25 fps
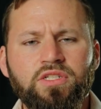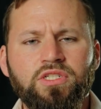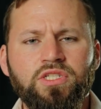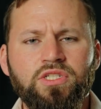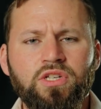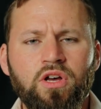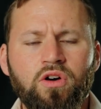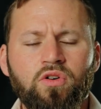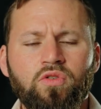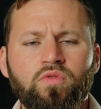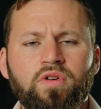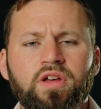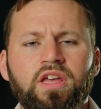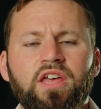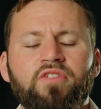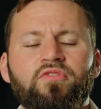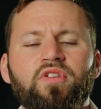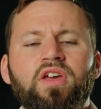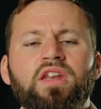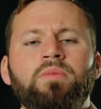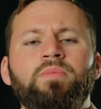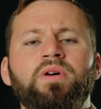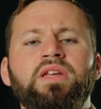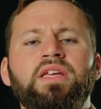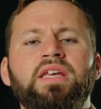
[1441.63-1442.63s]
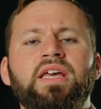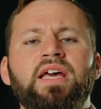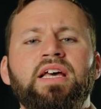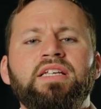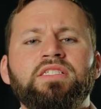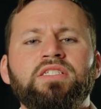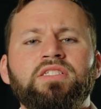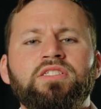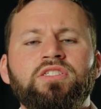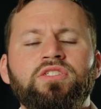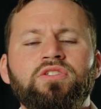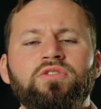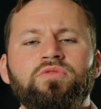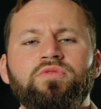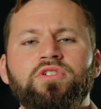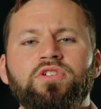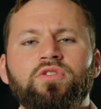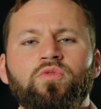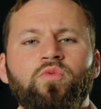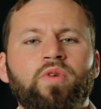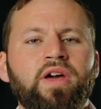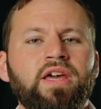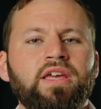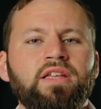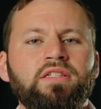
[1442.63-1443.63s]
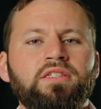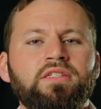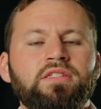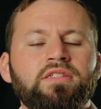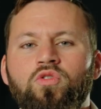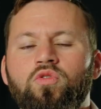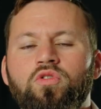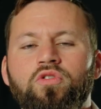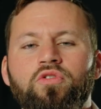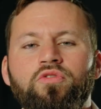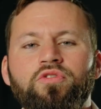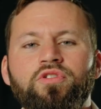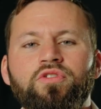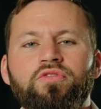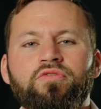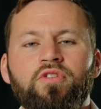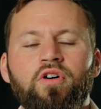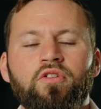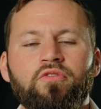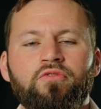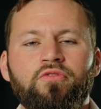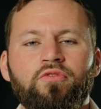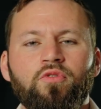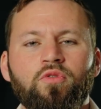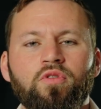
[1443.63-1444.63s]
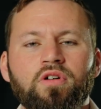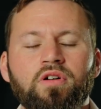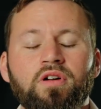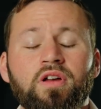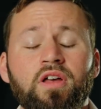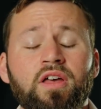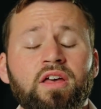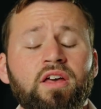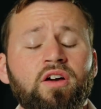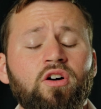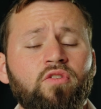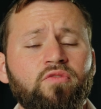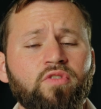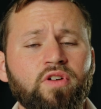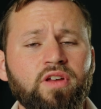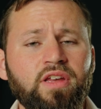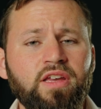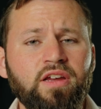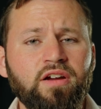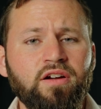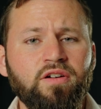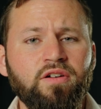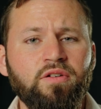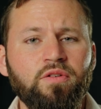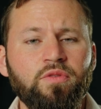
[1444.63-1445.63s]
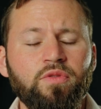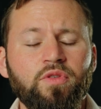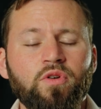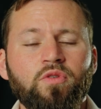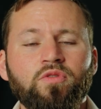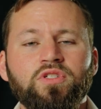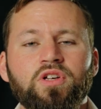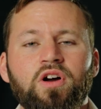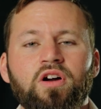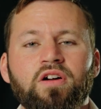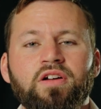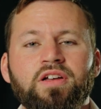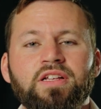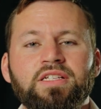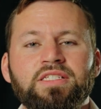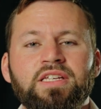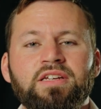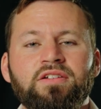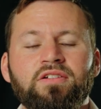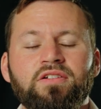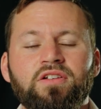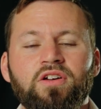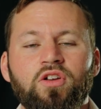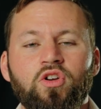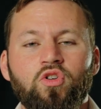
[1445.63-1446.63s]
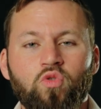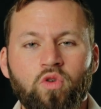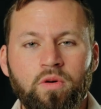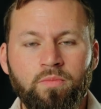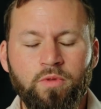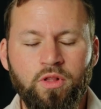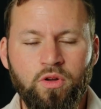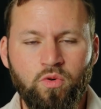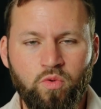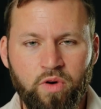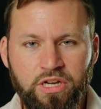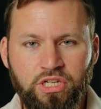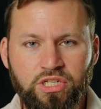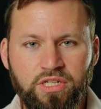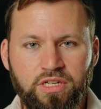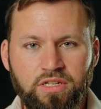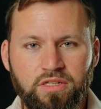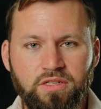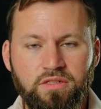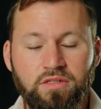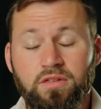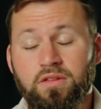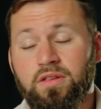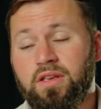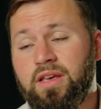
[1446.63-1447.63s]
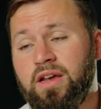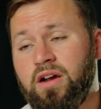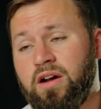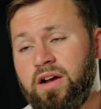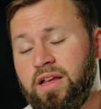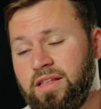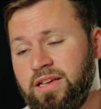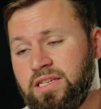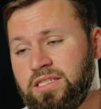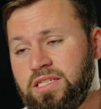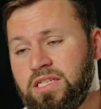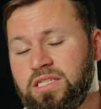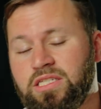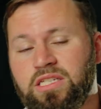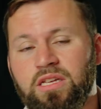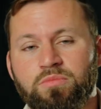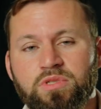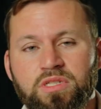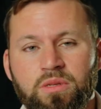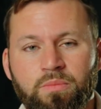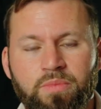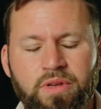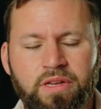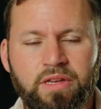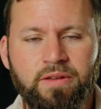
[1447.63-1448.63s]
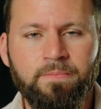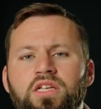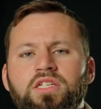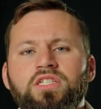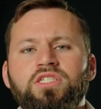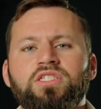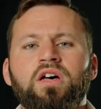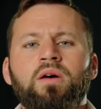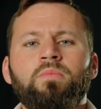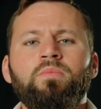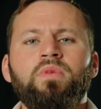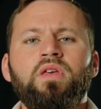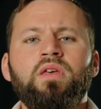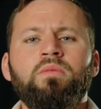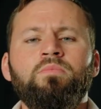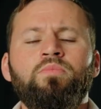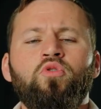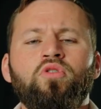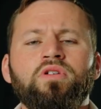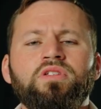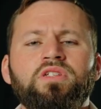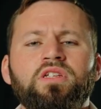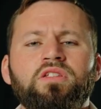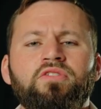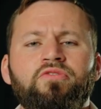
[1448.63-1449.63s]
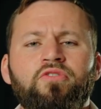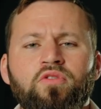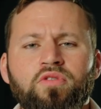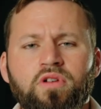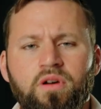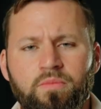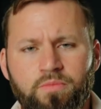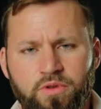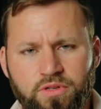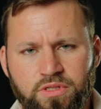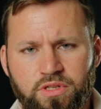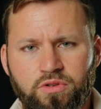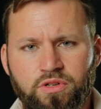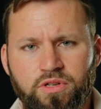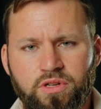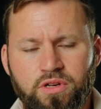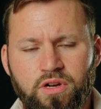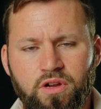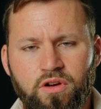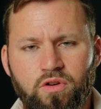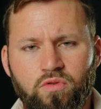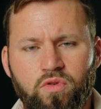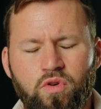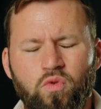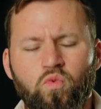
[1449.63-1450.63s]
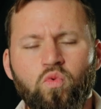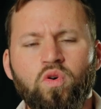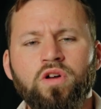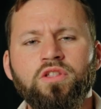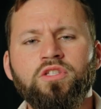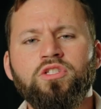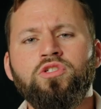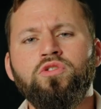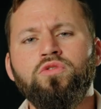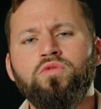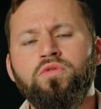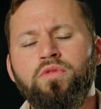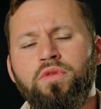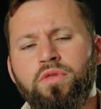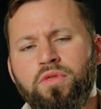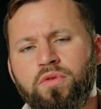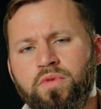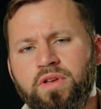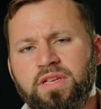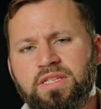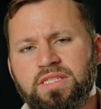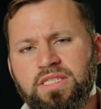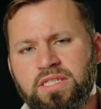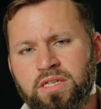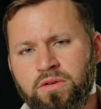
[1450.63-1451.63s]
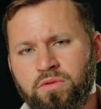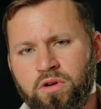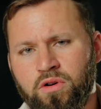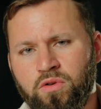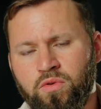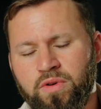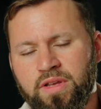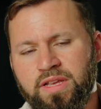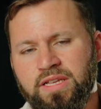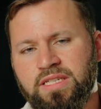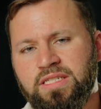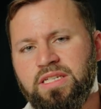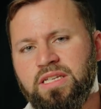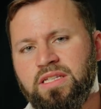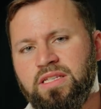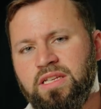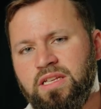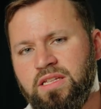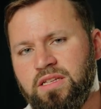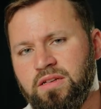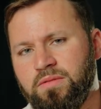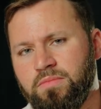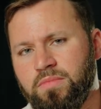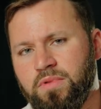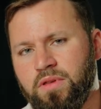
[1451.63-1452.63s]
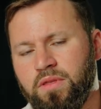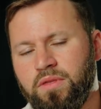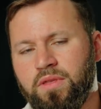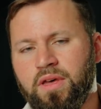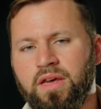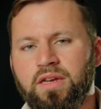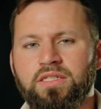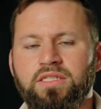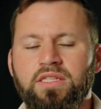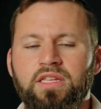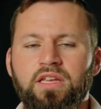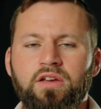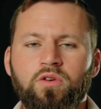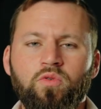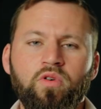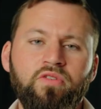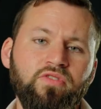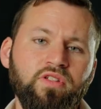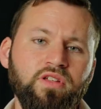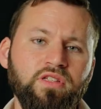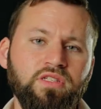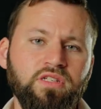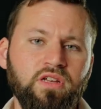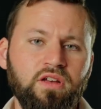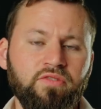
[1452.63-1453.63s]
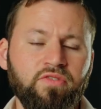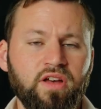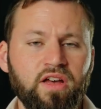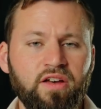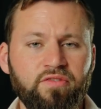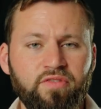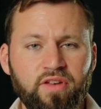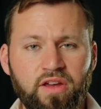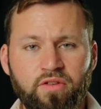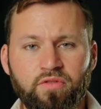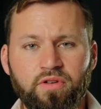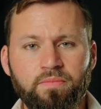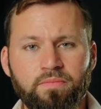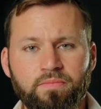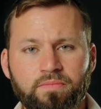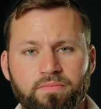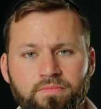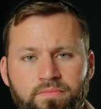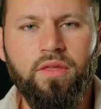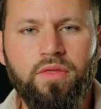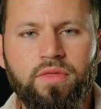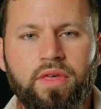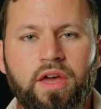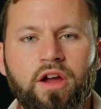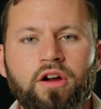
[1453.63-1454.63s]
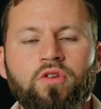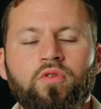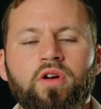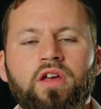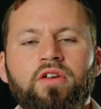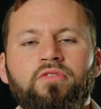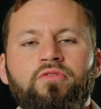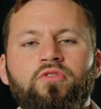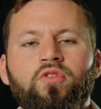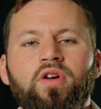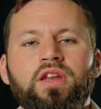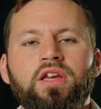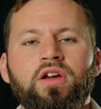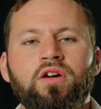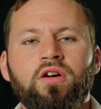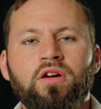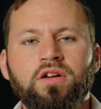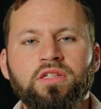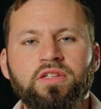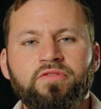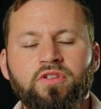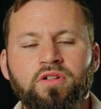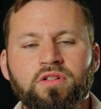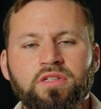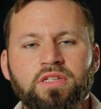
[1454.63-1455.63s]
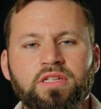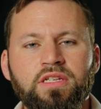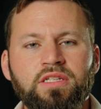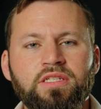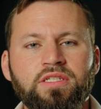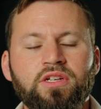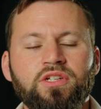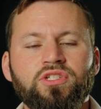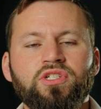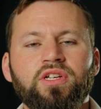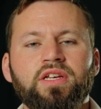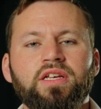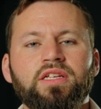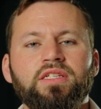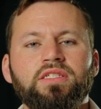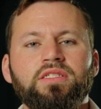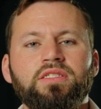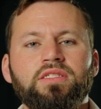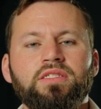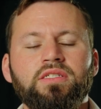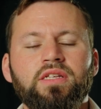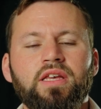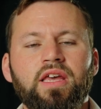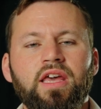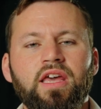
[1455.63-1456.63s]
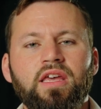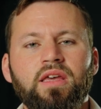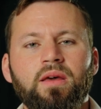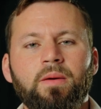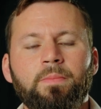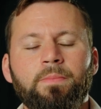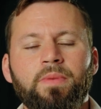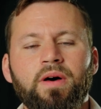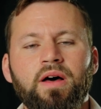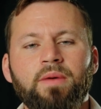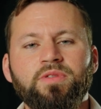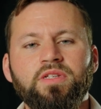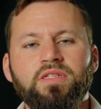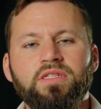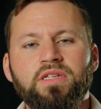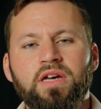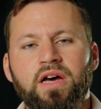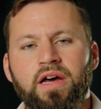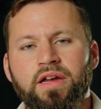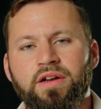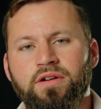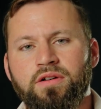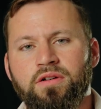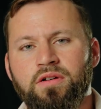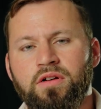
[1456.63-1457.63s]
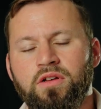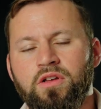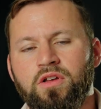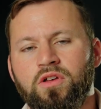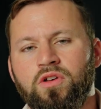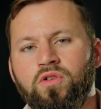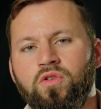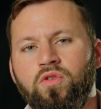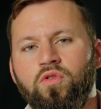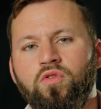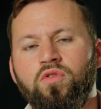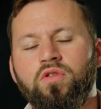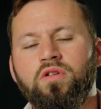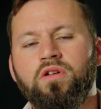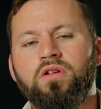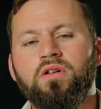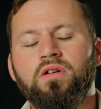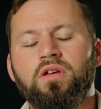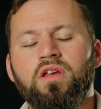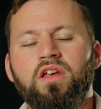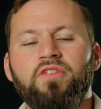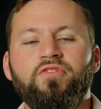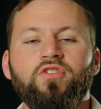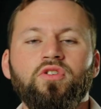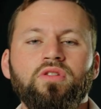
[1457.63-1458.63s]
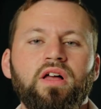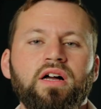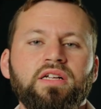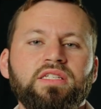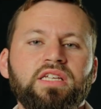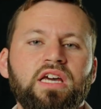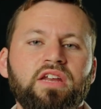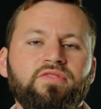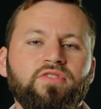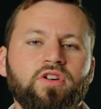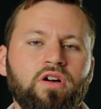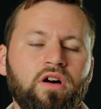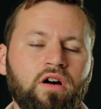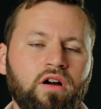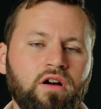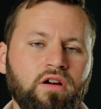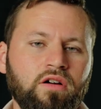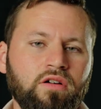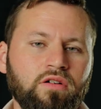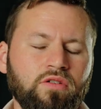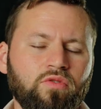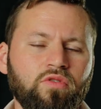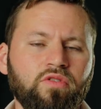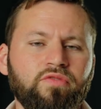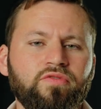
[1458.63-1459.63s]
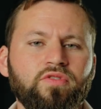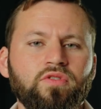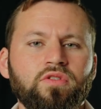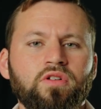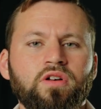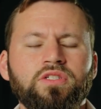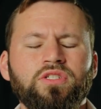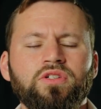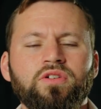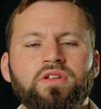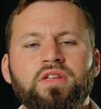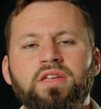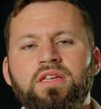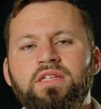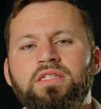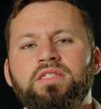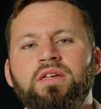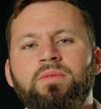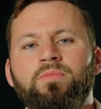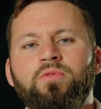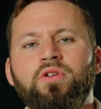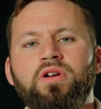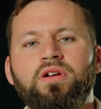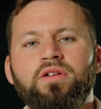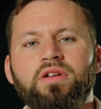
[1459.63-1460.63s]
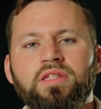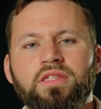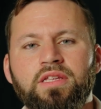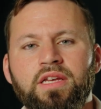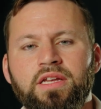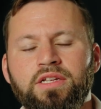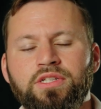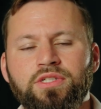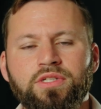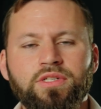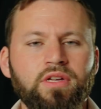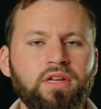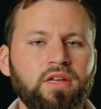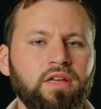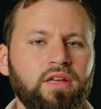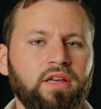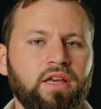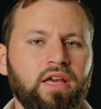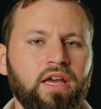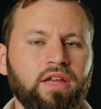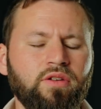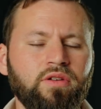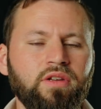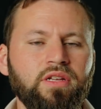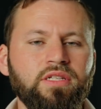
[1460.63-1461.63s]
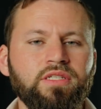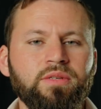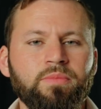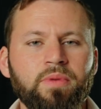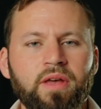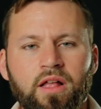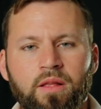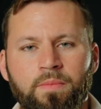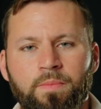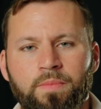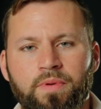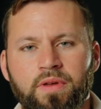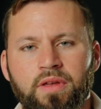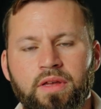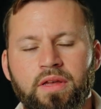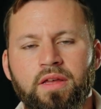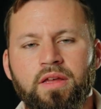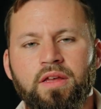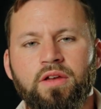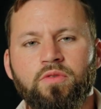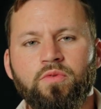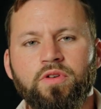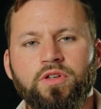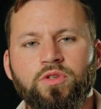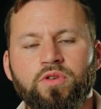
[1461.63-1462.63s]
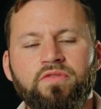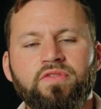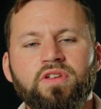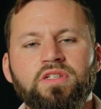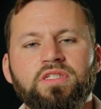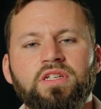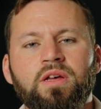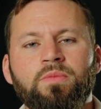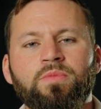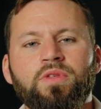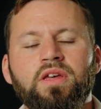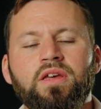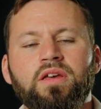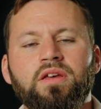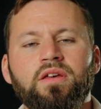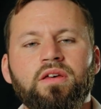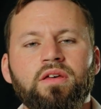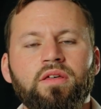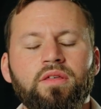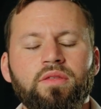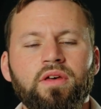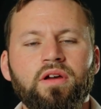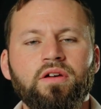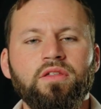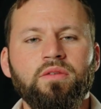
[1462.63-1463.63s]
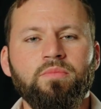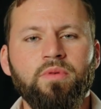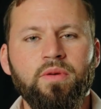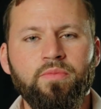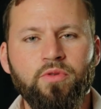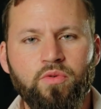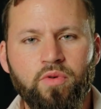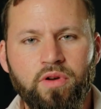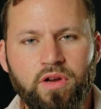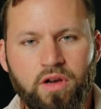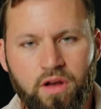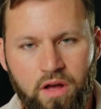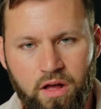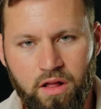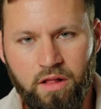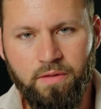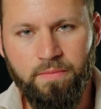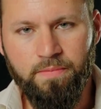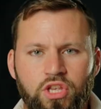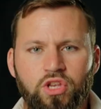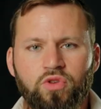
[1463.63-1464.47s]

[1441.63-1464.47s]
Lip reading: So if anybody asks you your weight or who you vote for, over here, those are considered normal questions, or at least it seems to be. Some important phone numbers you should know. 1230 is Yedidim. That is the equivalent of Chaverim. They are great for any car difficulties, such as a popped tire, or if you're locked out of a car, or if you lost your keys somewhere in a ditch and you need some help retrieving something, they're the people you want to call.